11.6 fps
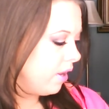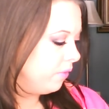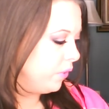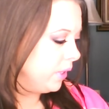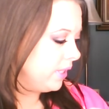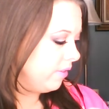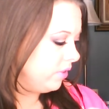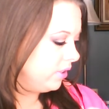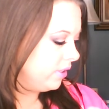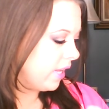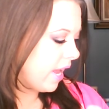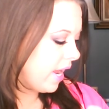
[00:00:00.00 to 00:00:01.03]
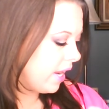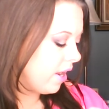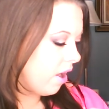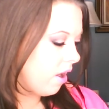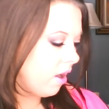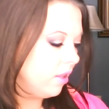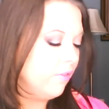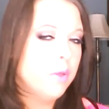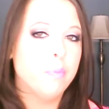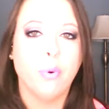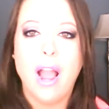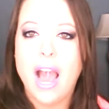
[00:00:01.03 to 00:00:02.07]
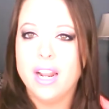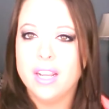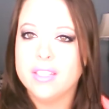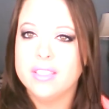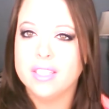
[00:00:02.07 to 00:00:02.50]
First I have to say, all of the products